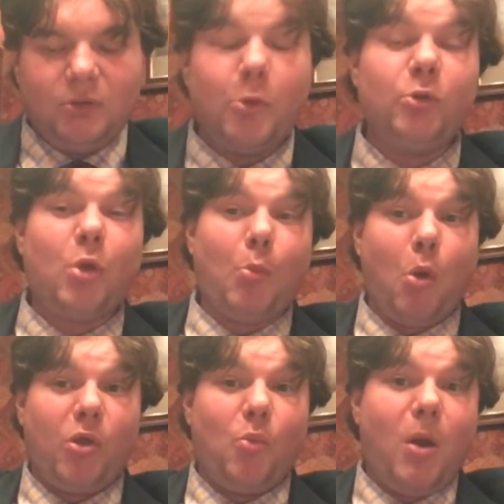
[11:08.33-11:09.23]
You wouldn't want
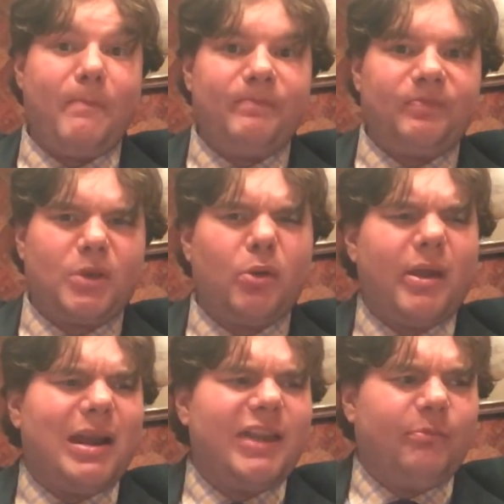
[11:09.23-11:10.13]
more than one for
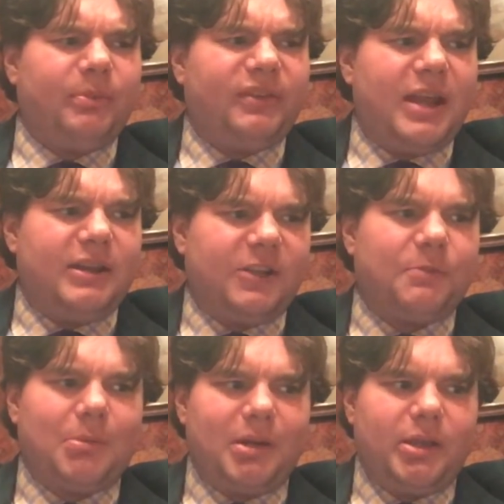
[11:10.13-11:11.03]
that 11%, that's
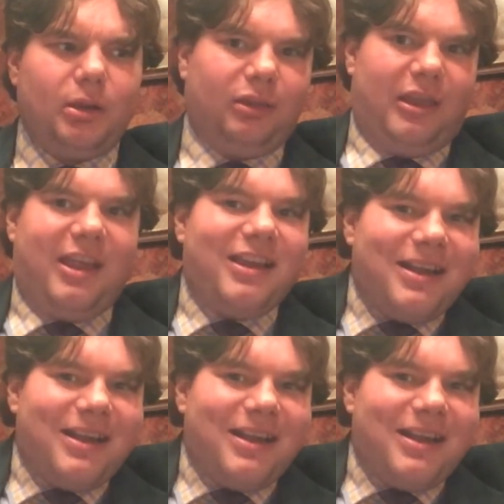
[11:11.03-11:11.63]
probably a good thing.